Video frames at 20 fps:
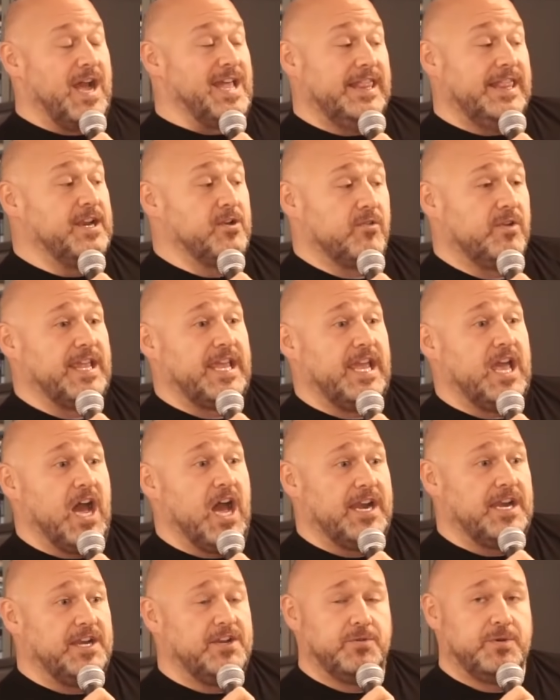So I literally
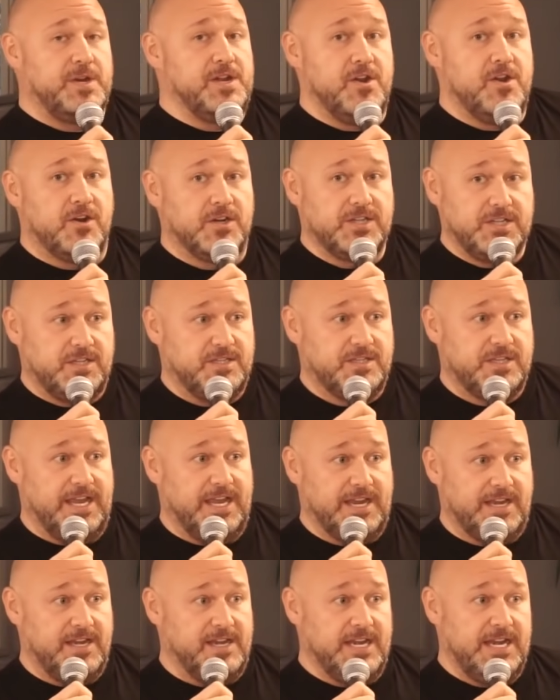got into a nurse's
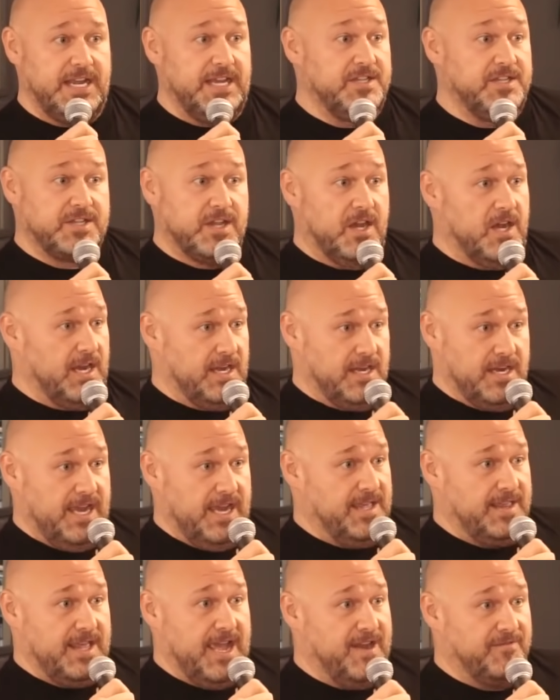like Nissan
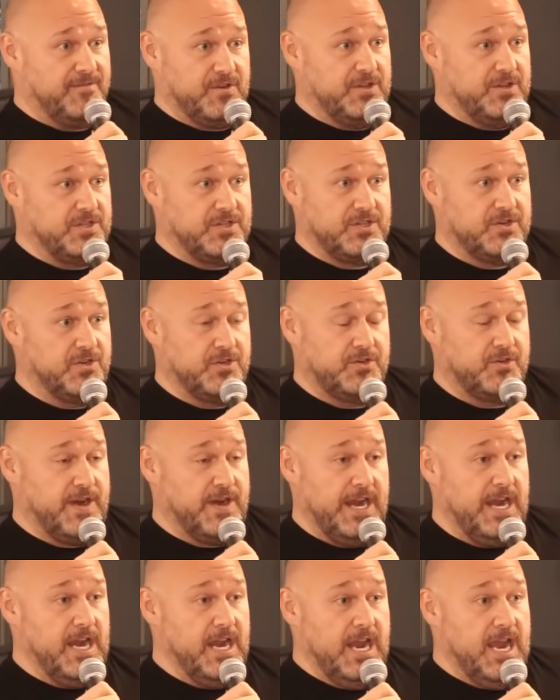after the
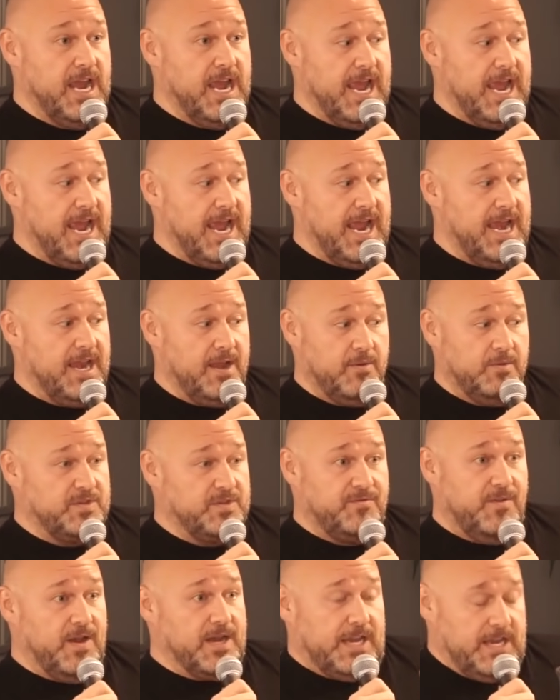surgery, and it
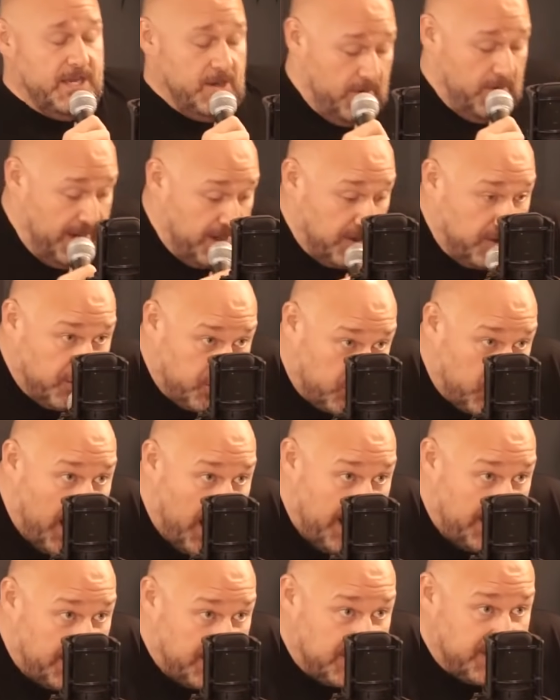was and you're
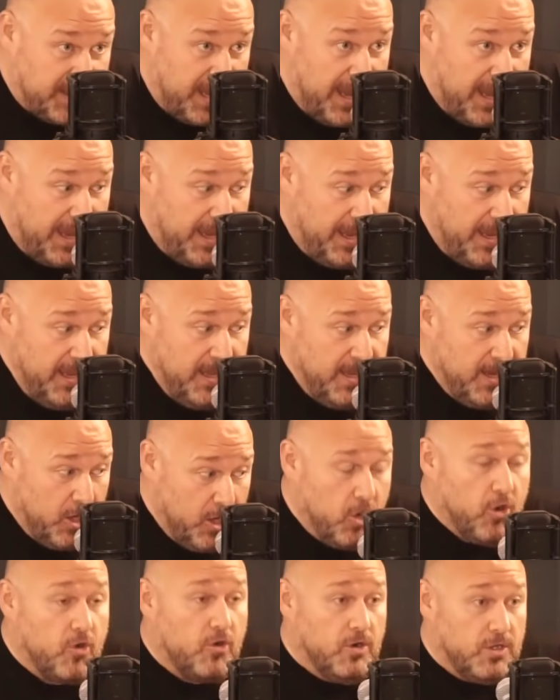trying to stay
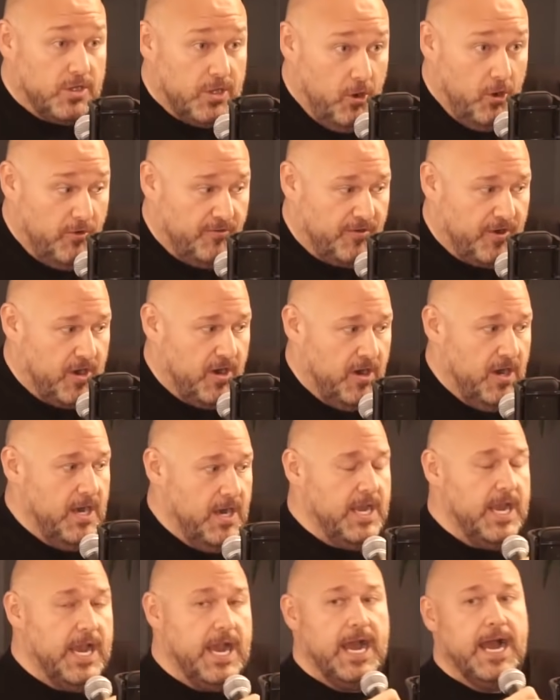curled over.
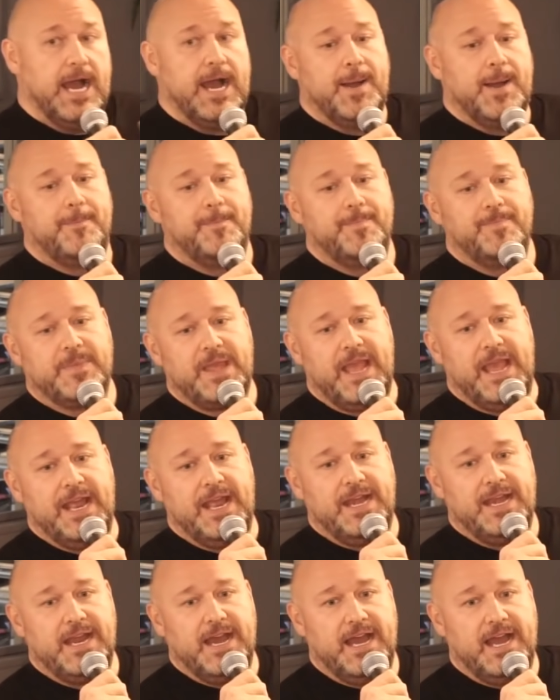I
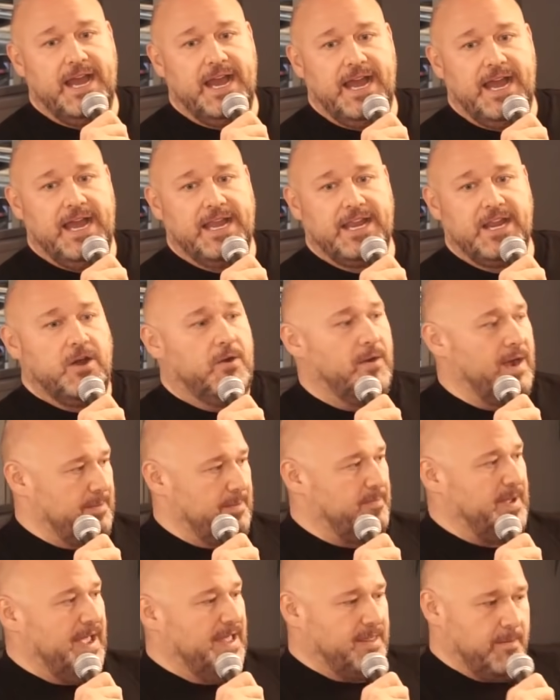
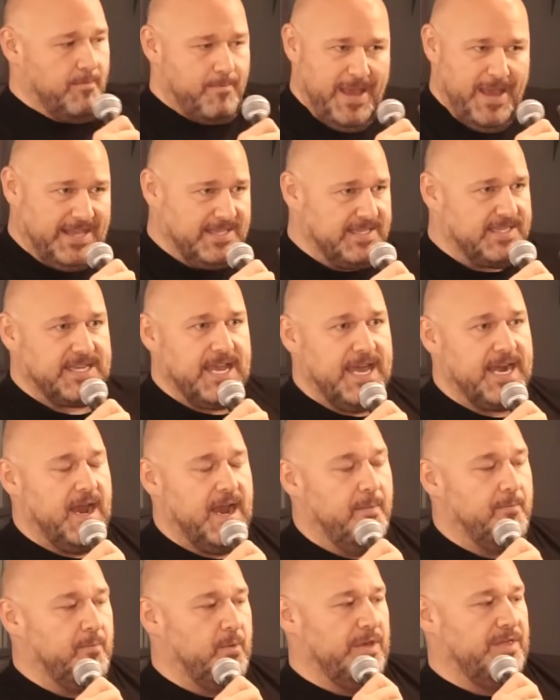had the bed set
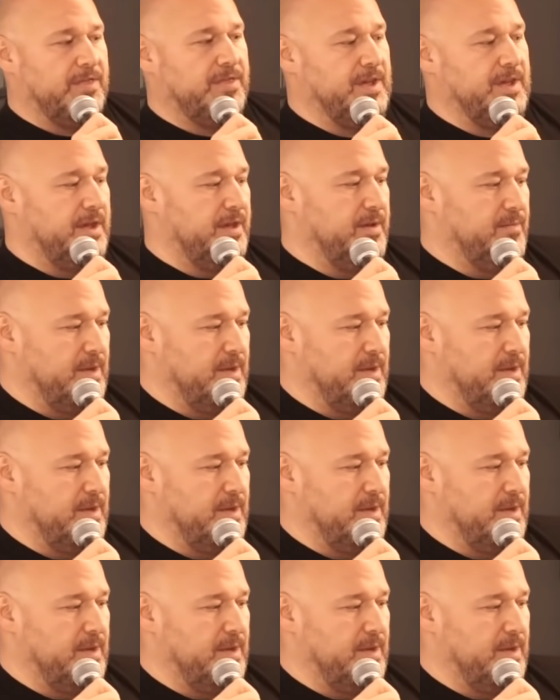up with